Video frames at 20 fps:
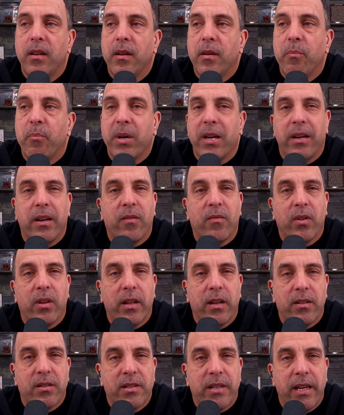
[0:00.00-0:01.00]
But he didn't really
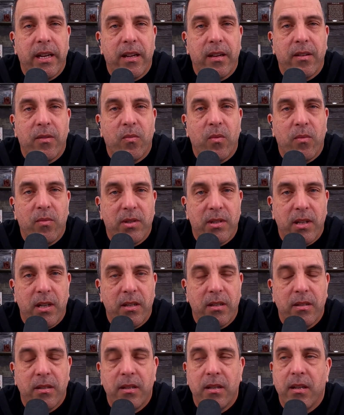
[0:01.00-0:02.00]
understand what was done.
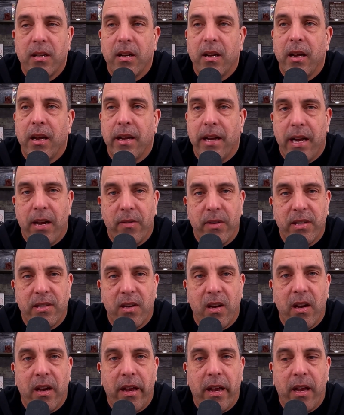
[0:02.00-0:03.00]
And now he's
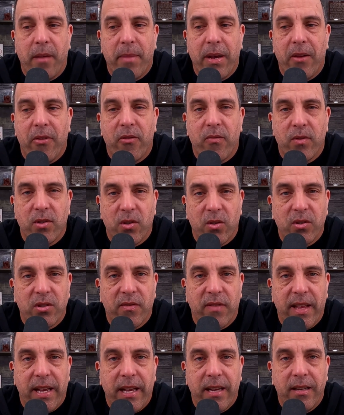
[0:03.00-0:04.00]
talking about the results of
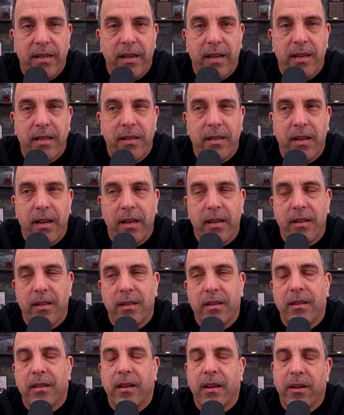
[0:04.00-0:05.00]
that, and I
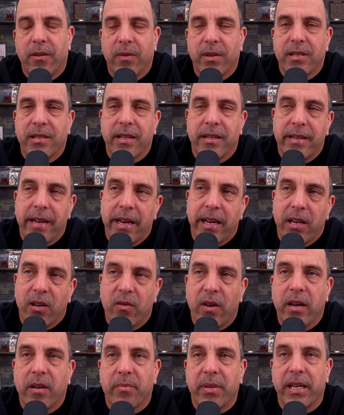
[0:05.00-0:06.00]
don't want to say taking
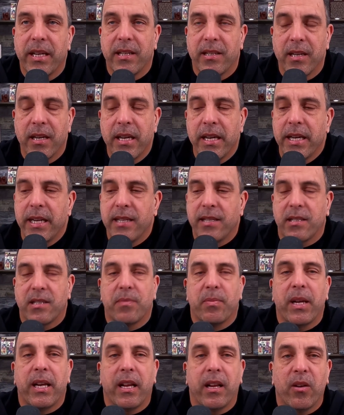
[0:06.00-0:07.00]
credit, but he's
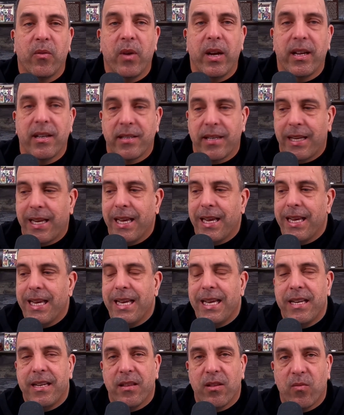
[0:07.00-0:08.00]
explaining it in a way as like
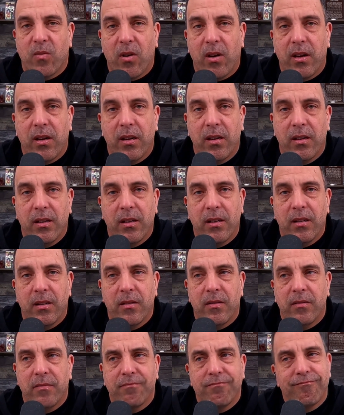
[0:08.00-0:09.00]
he did the work,
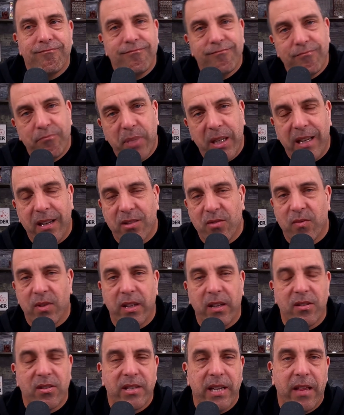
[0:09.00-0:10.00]
but he doesn't really
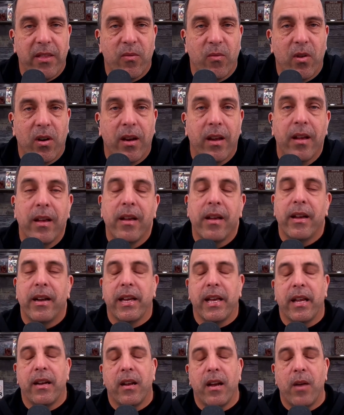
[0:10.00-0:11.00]
understand the work. And
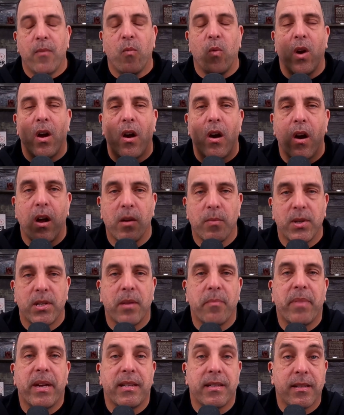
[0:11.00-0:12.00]
again, I'm 100%
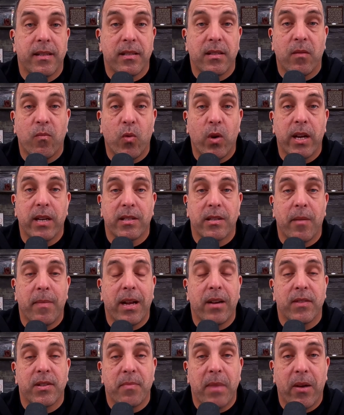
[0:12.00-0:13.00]
basing this on what has come out
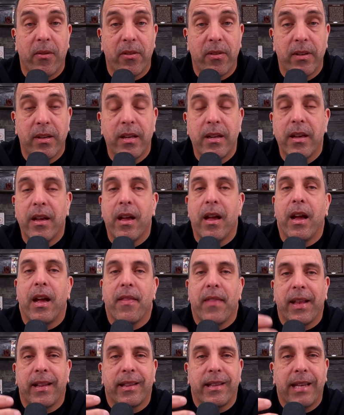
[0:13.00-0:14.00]
of his mouth. And
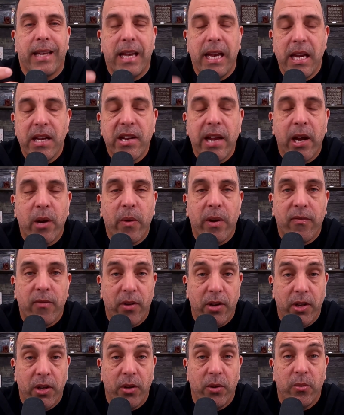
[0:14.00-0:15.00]
the key takeaway for
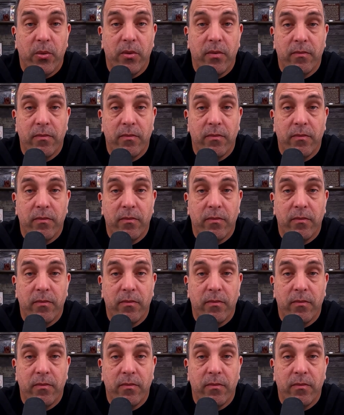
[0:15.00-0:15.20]
you